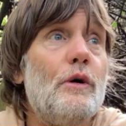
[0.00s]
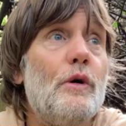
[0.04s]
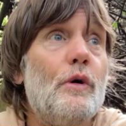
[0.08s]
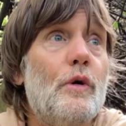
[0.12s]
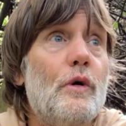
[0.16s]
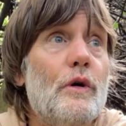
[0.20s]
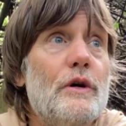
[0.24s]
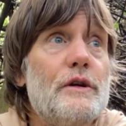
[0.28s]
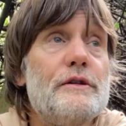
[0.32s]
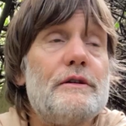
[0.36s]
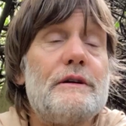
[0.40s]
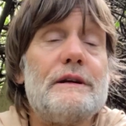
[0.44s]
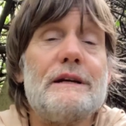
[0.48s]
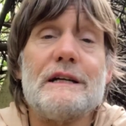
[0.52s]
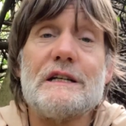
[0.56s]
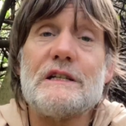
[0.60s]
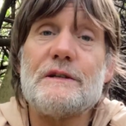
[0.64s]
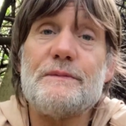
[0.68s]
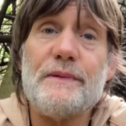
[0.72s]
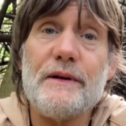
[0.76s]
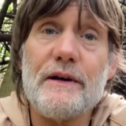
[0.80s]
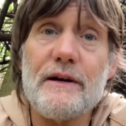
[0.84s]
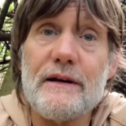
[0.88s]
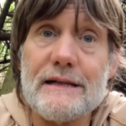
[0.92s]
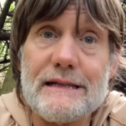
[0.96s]
or you can
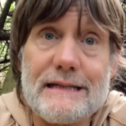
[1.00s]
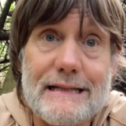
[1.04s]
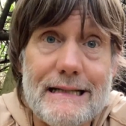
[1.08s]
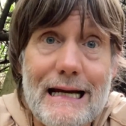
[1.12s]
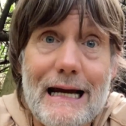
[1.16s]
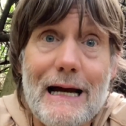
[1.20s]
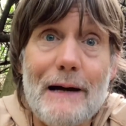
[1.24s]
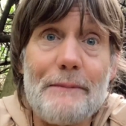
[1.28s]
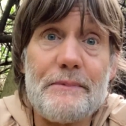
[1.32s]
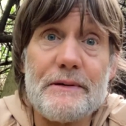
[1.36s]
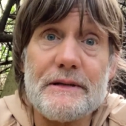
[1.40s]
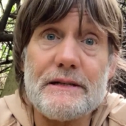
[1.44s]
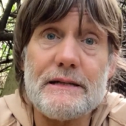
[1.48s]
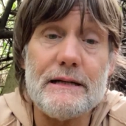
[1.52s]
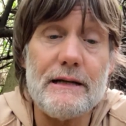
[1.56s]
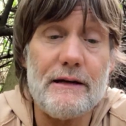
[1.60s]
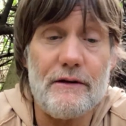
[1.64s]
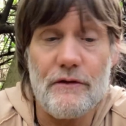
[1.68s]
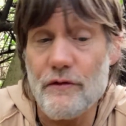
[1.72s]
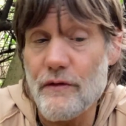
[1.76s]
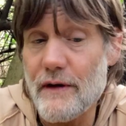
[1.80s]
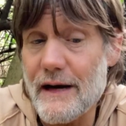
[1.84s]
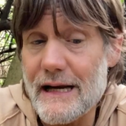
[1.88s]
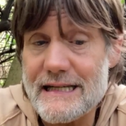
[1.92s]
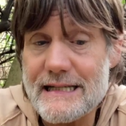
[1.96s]
experience the
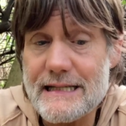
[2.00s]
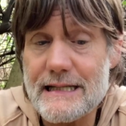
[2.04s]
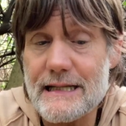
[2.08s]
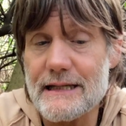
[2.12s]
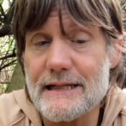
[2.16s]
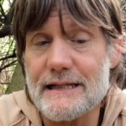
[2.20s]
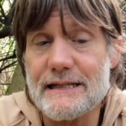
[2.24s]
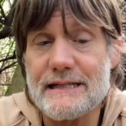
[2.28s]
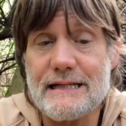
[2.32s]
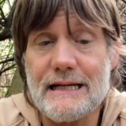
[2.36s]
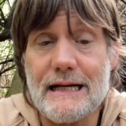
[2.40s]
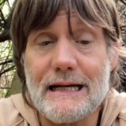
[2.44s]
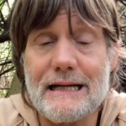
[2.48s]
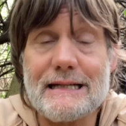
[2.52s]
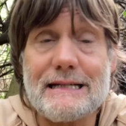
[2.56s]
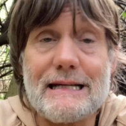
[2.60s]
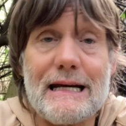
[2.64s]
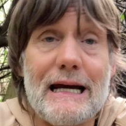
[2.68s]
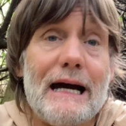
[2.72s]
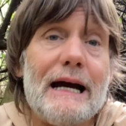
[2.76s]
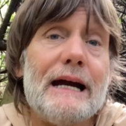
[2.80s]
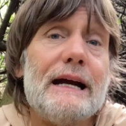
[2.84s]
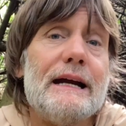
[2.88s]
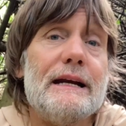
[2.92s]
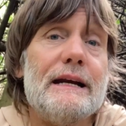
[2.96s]
opposite, restless,
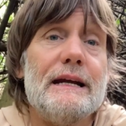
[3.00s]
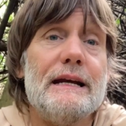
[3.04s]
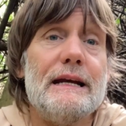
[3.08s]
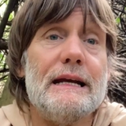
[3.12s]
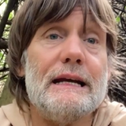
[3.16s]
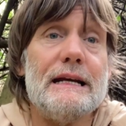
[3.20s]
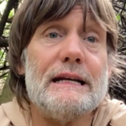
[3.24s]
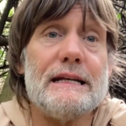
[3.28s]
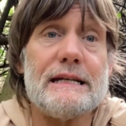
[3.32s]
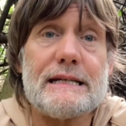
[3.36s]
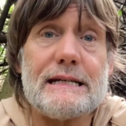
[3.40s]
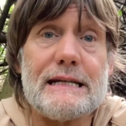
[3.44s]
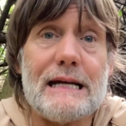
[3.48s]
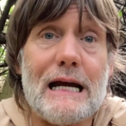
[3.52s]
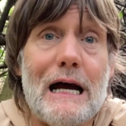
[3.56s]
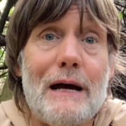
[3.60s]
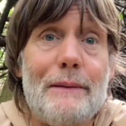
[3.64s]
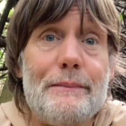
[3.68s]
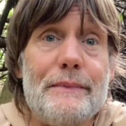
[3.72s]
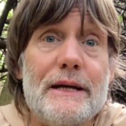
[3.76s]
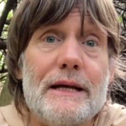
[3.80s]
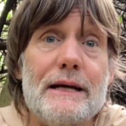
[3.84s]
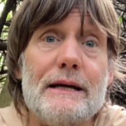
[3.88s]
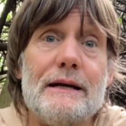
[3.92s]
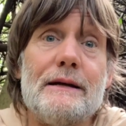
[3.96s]
anxiety,
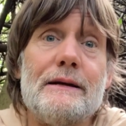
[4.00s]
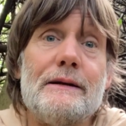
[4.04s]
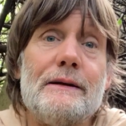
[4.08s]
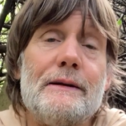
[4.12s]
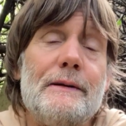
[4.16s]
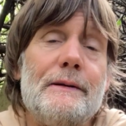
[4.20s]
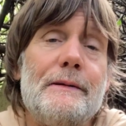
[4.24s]
insomnia,